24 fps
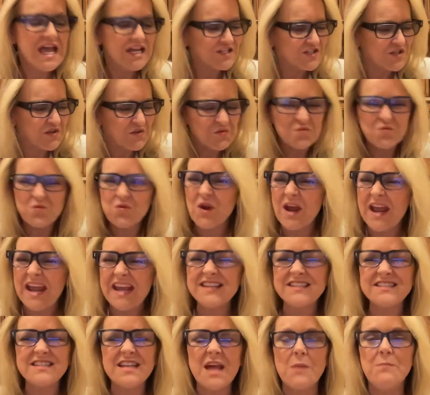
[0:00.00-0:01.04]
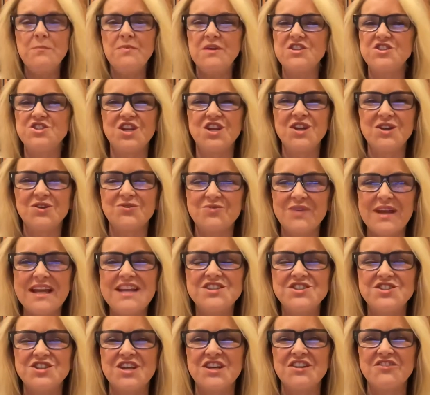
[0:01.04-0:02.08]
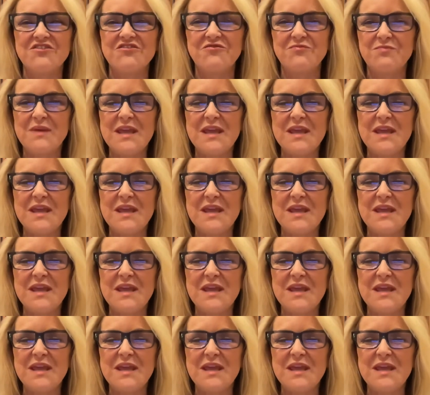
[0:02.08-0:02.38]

to raise up a generation of